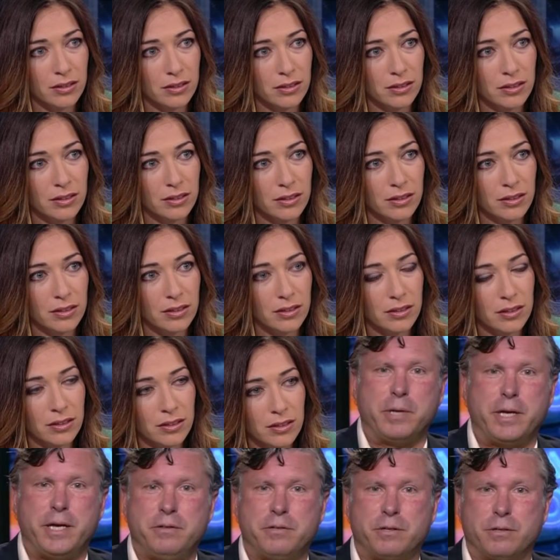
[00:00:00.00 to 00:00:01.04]
I think they
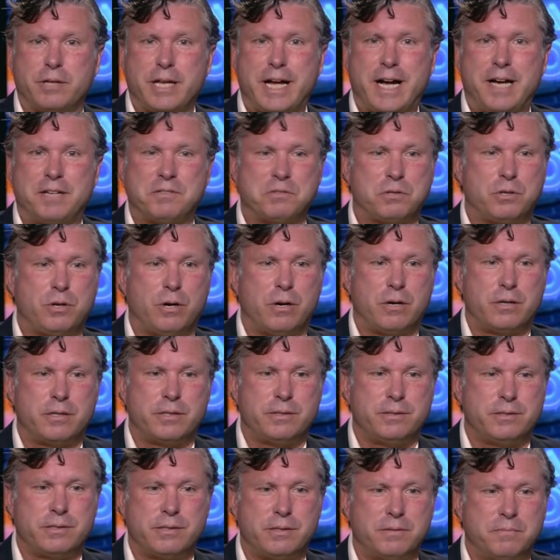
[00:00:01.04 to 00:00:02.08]
played their last
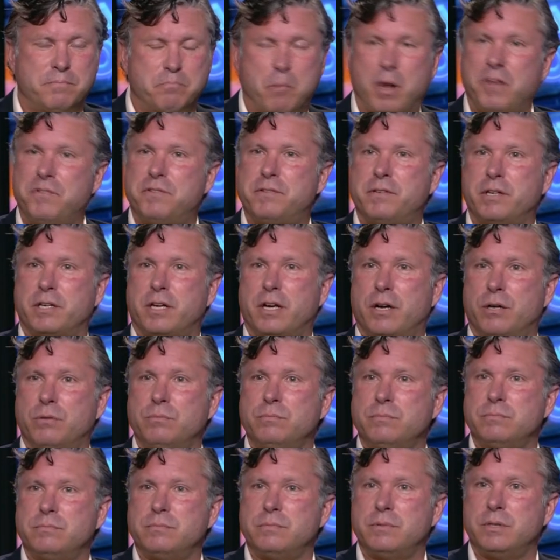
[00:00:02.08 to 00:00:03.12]
cards months ago.
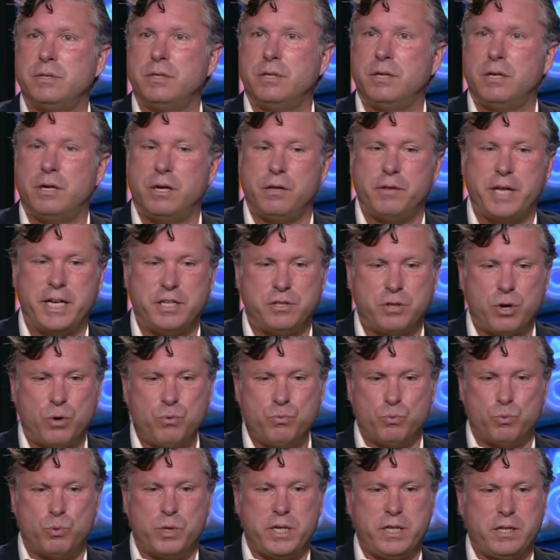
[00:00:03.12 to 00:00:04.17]
They don't
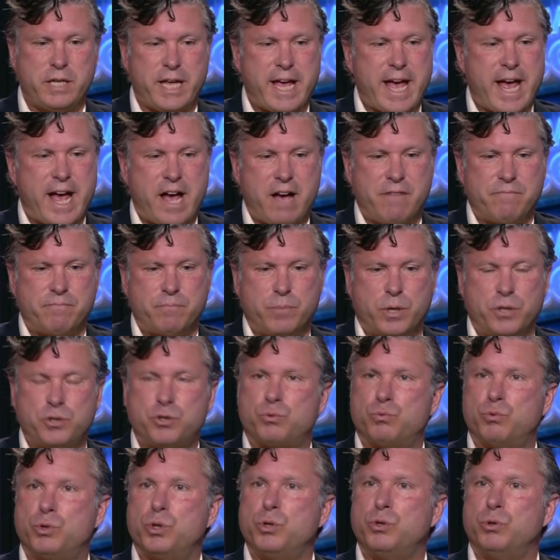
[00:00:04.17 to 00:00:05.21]
really have much
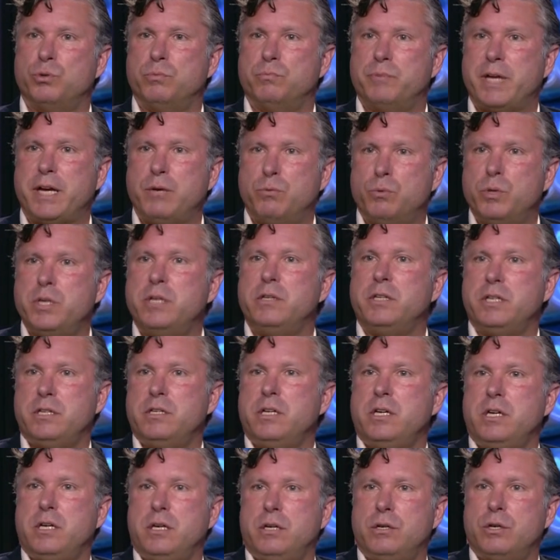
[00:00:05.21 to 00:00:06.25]
room. They really
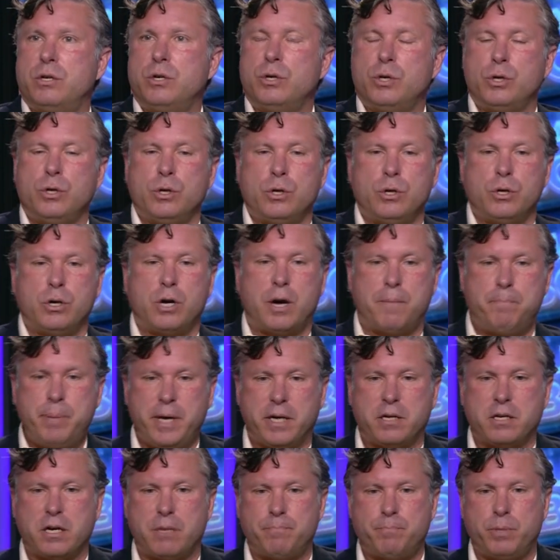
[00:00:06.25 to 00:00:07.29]
need a
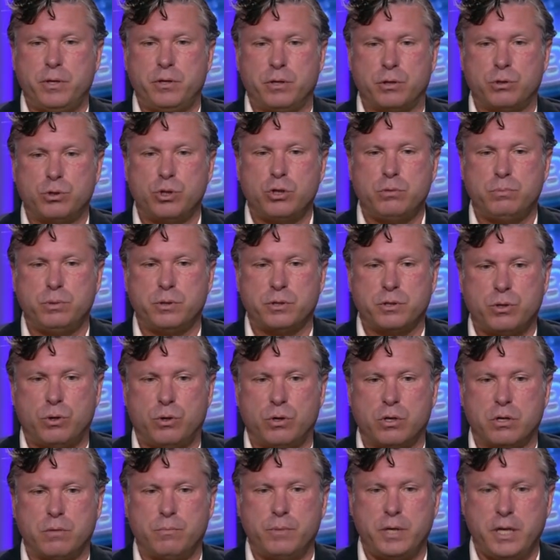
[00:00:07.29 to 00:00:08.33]
pickup in the global
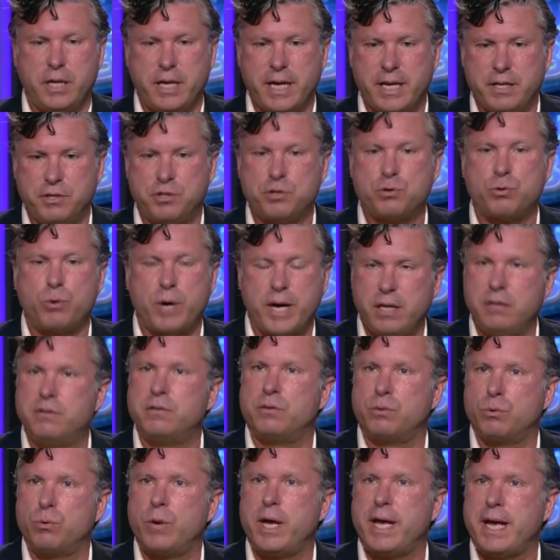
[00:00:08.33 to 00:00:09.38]
economy and trade
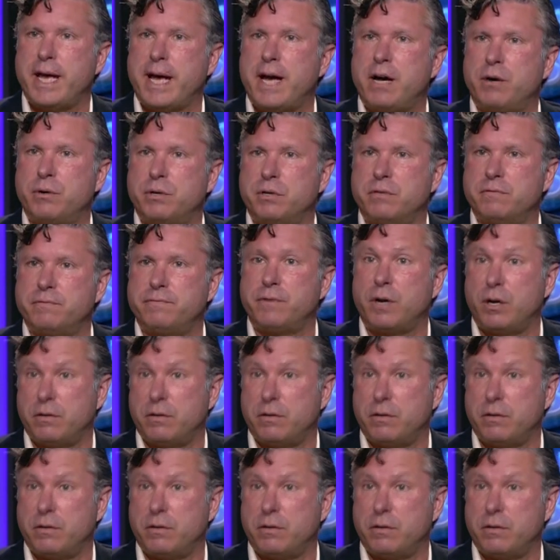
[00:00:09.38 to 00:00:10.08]
their way out of